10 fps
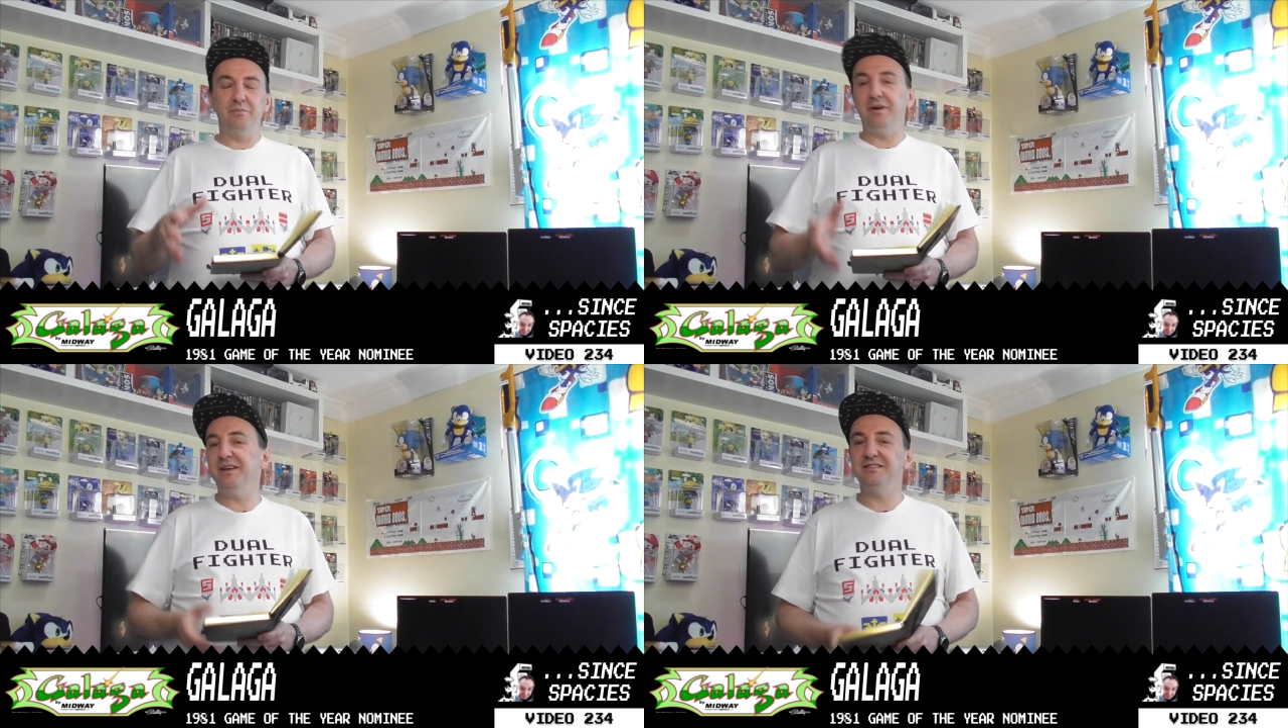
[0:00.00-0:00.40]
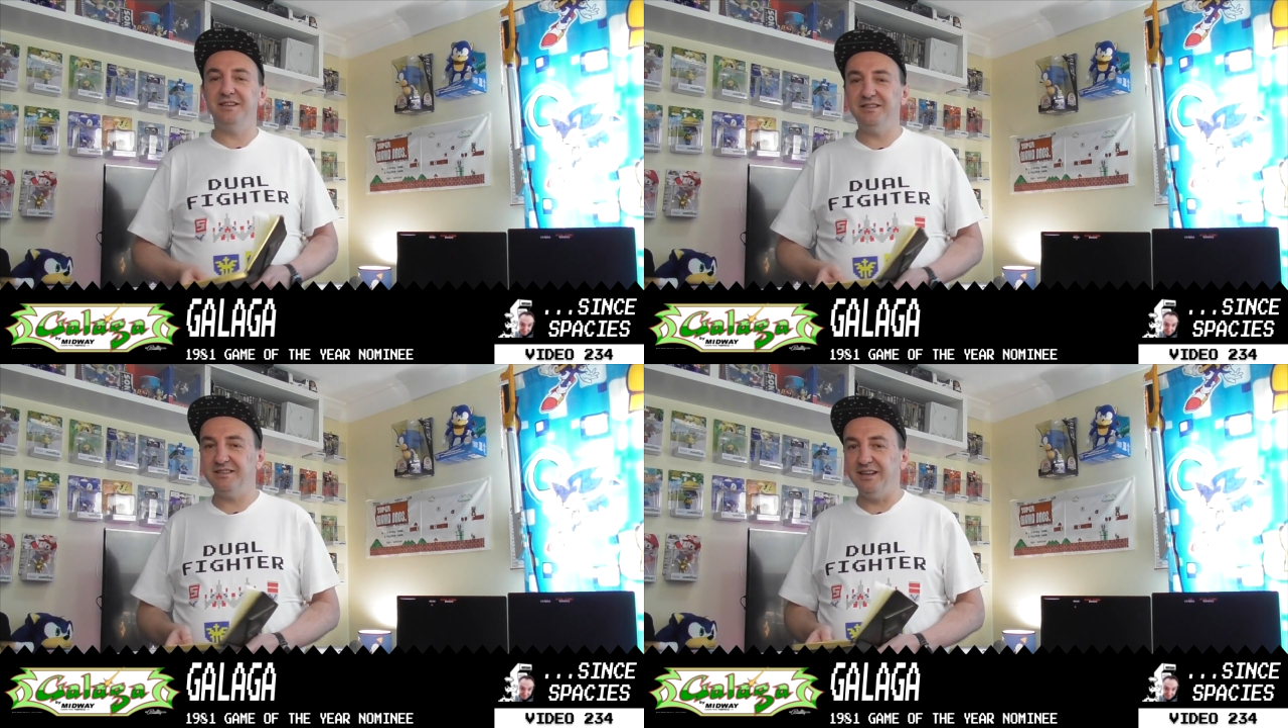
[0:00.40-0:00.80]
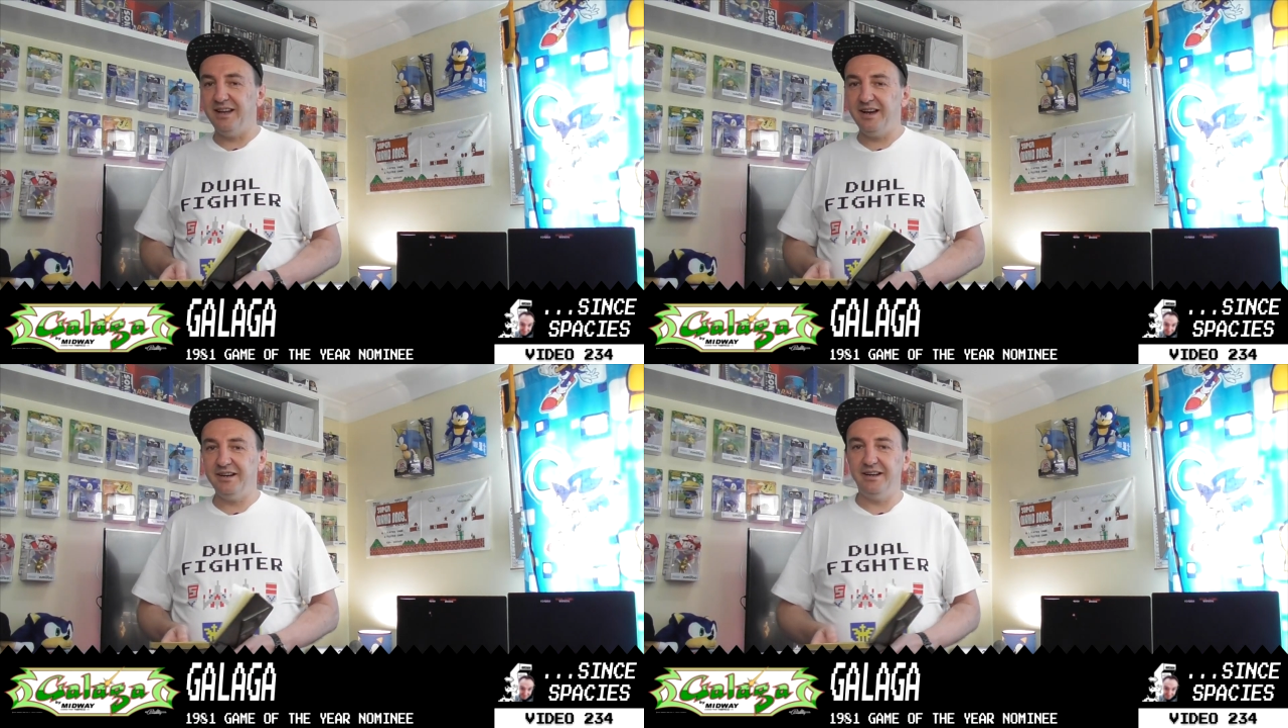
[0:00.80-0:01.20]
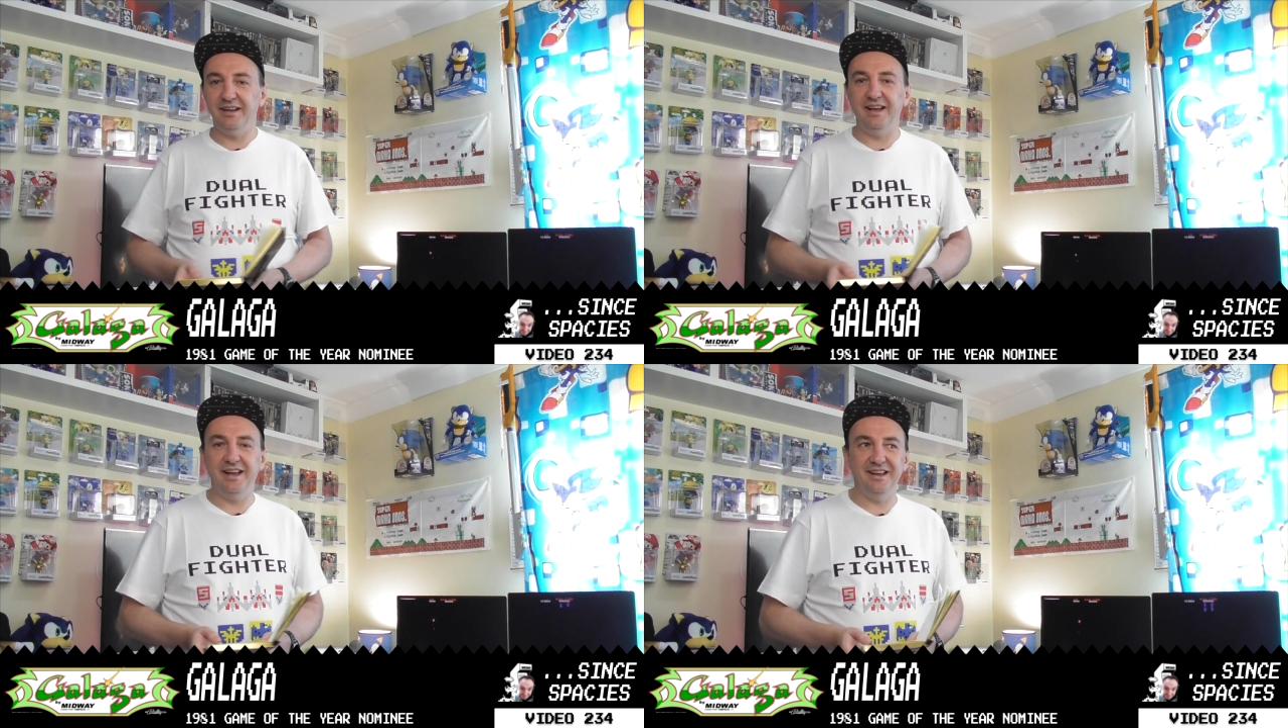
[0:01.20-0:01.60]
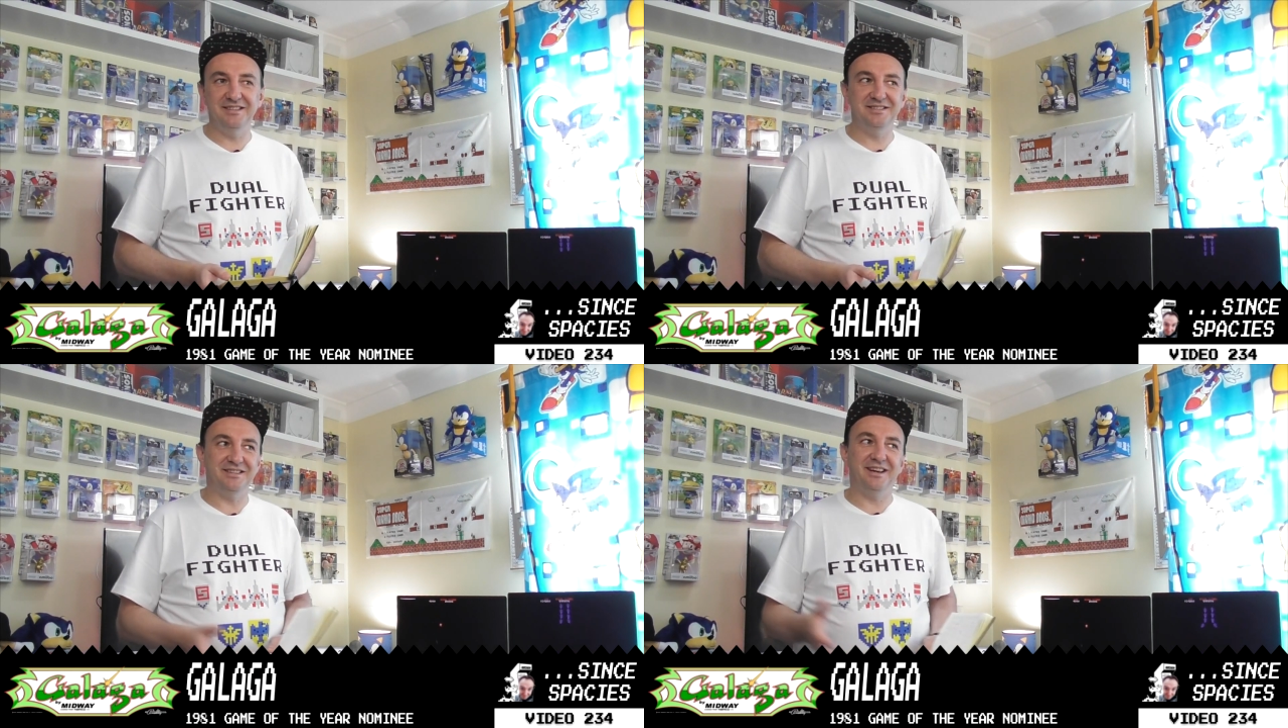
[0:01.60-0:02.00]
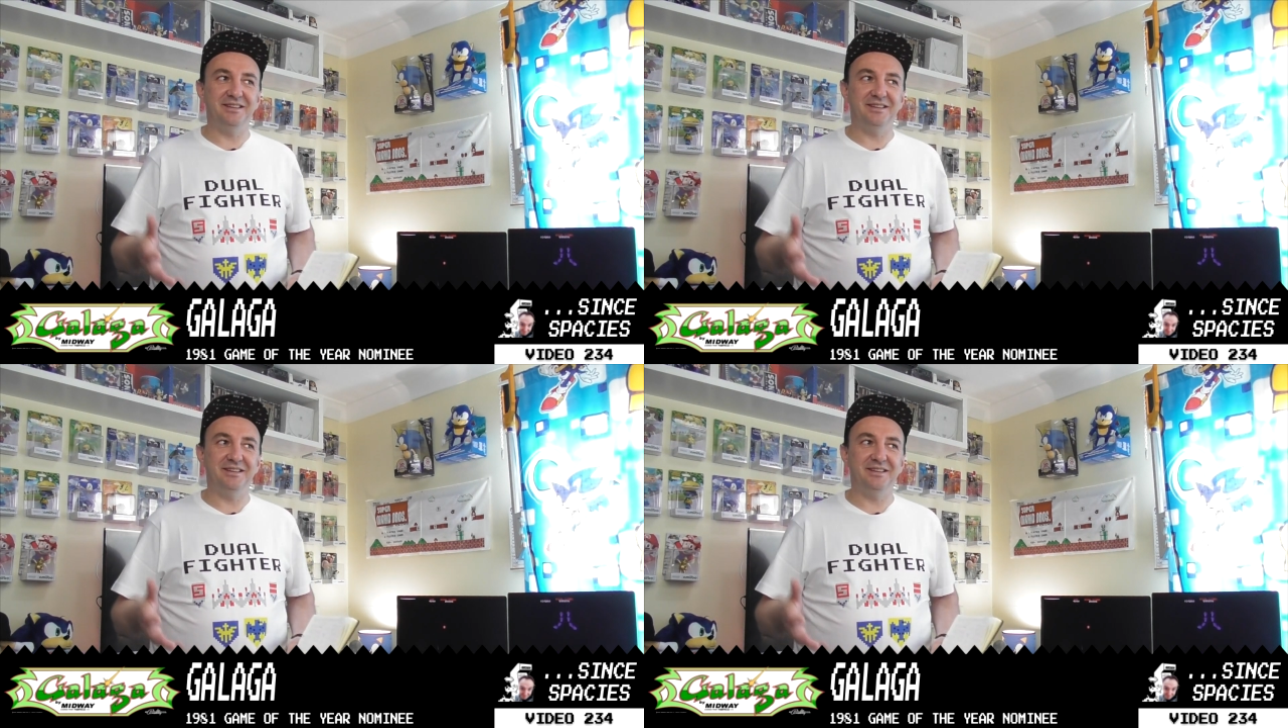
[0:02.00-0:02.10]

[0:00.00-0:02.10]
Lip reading: pronounce it as Galaga, and